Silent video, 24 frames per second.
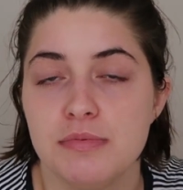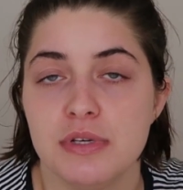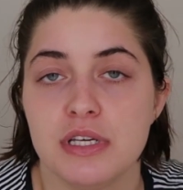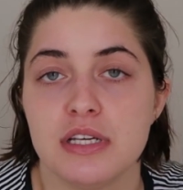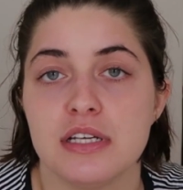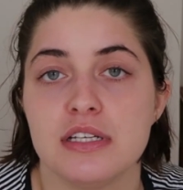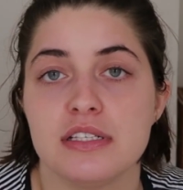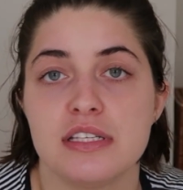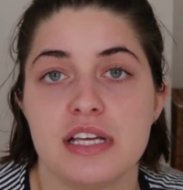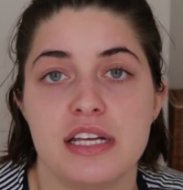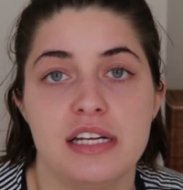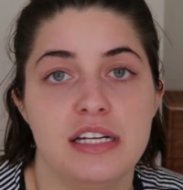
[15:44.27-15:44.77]

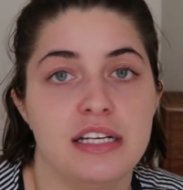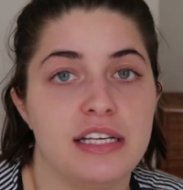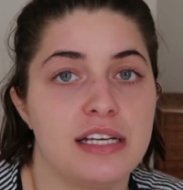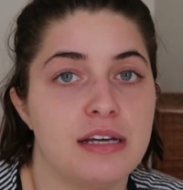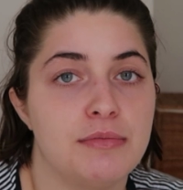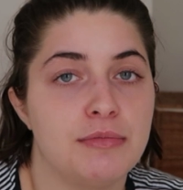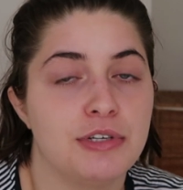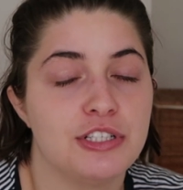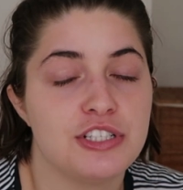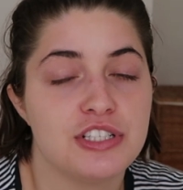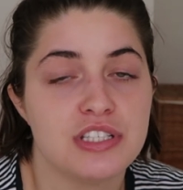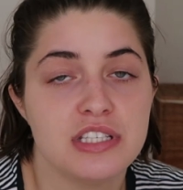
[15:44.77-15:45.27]
because I didn't
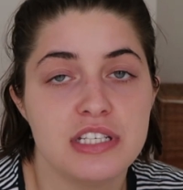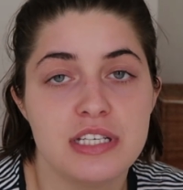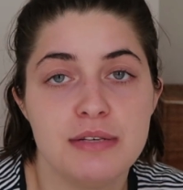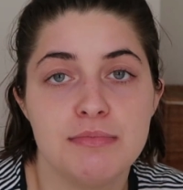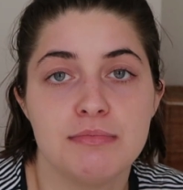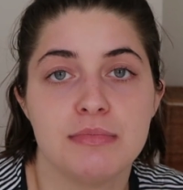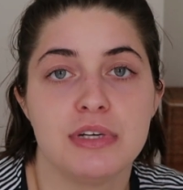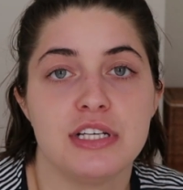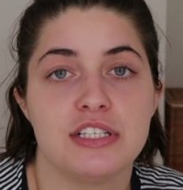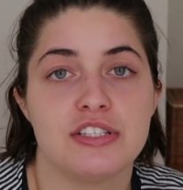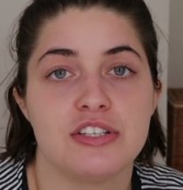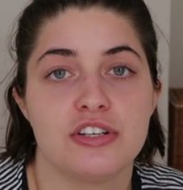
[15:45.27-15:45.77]
get much
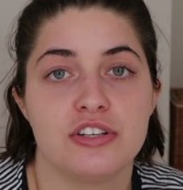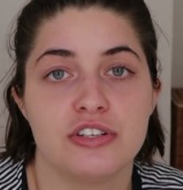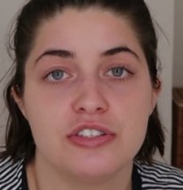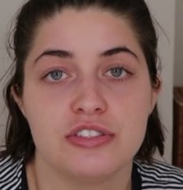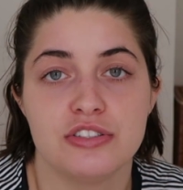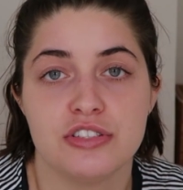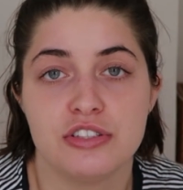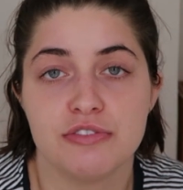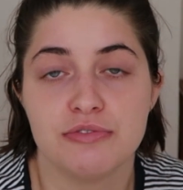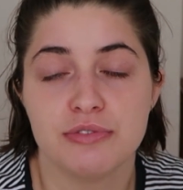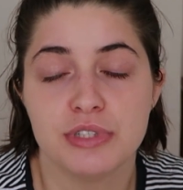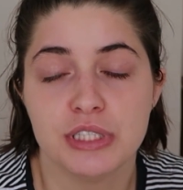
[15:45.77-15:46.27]
sleep. My
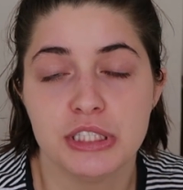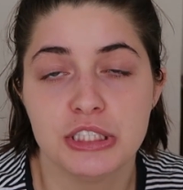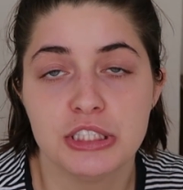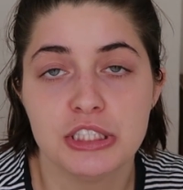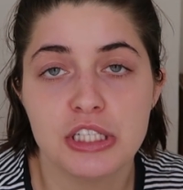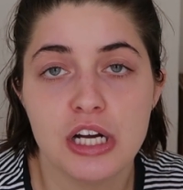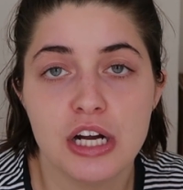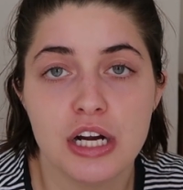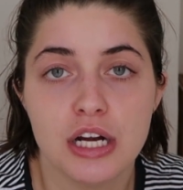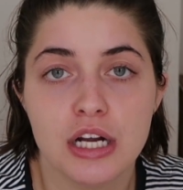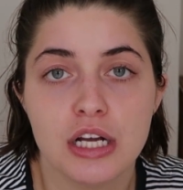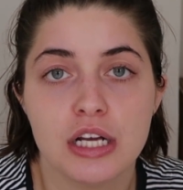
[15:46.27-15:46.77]
circles are really
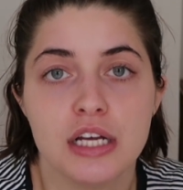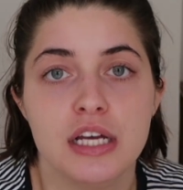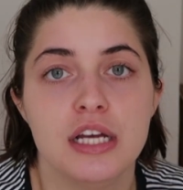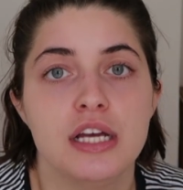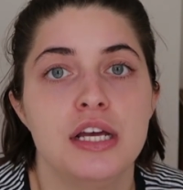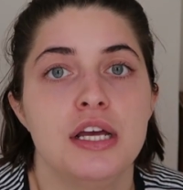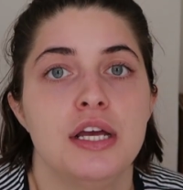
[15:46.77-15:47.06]
dark.